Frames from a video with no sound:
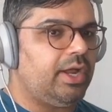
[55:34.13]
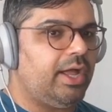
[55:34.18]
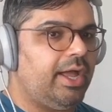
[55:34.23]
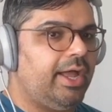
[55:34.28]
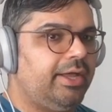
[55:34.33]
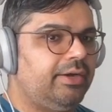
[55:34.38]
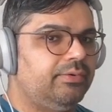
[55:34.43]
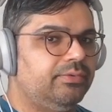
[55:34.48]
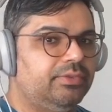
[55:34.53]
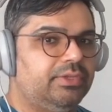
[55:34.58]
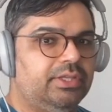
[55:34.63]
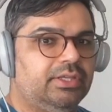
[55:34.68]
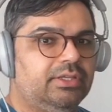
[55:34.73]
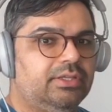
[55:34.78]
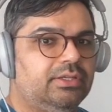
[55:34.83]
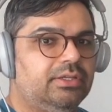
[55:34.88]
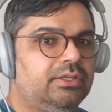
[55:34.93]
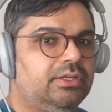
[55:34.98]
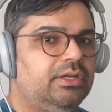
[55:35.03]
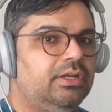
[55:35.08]
I don't
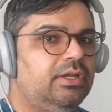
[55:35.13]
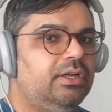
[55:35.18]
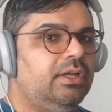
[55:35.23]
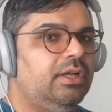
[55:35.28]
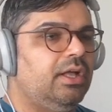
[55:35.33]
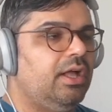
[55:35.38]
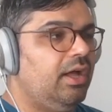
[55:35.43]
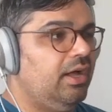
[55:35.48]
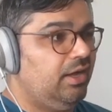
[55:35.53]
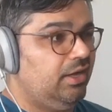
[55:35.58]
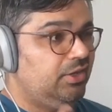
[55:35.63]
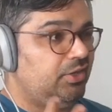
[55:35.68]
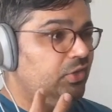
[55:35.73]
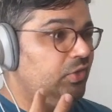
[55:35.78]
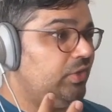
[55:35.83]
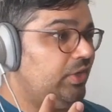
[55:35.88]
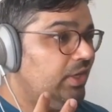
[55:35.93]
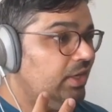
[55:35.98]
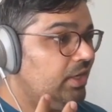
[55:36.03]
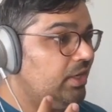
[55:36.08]
think you
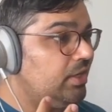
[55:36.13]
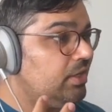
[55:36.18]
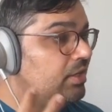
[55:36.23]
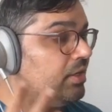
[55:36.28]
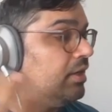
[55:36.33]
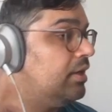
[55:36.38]
need it.